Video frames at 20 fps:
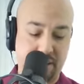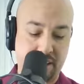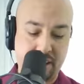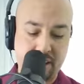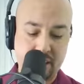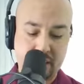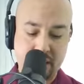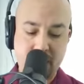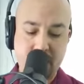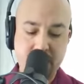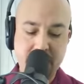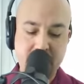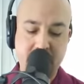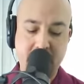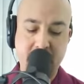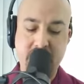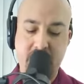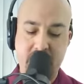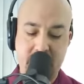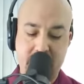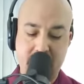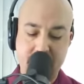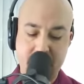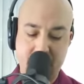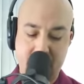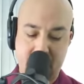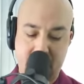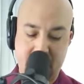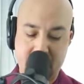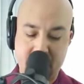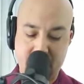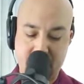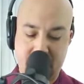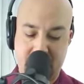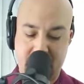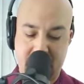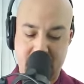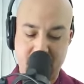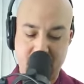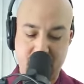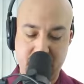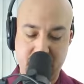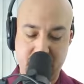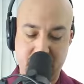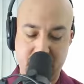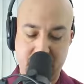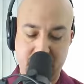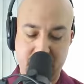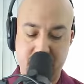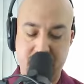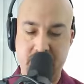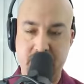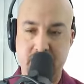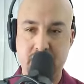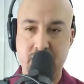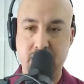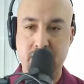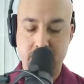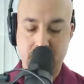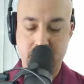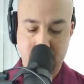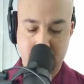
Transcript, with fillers: And you know how many times I have actually even